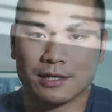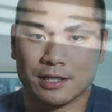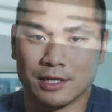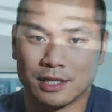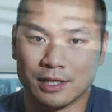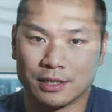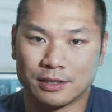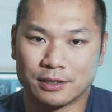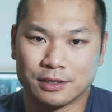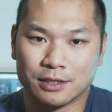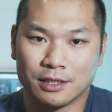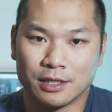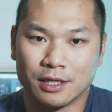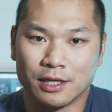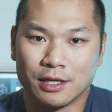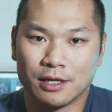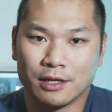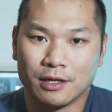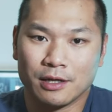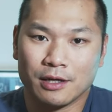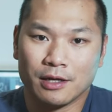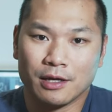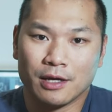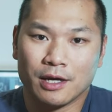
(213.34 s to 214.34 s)
heat.
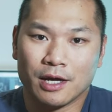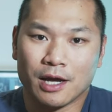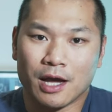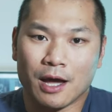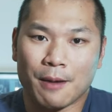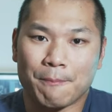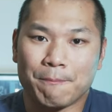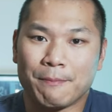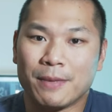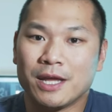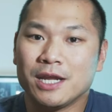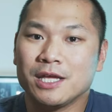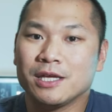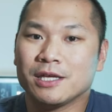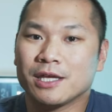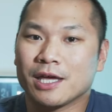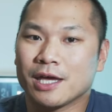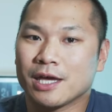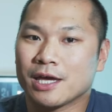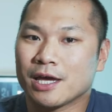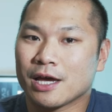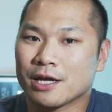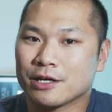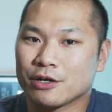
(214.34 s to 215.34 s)
Uh,
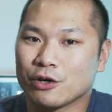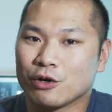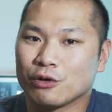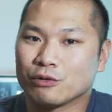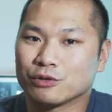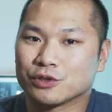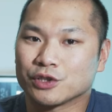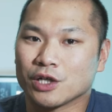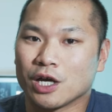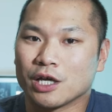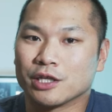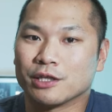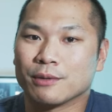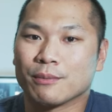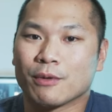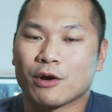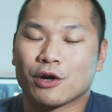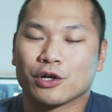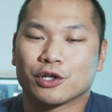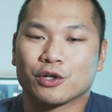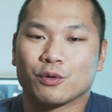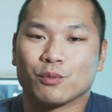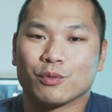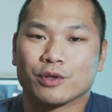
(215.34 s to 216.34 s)
many AIOs on the
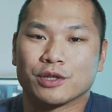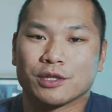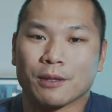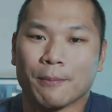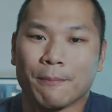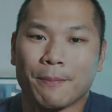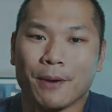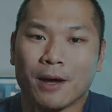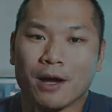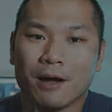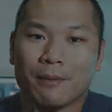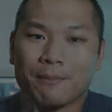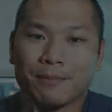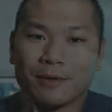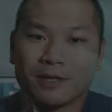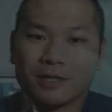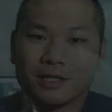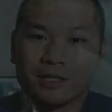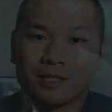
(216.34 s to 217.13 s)
market with a pump in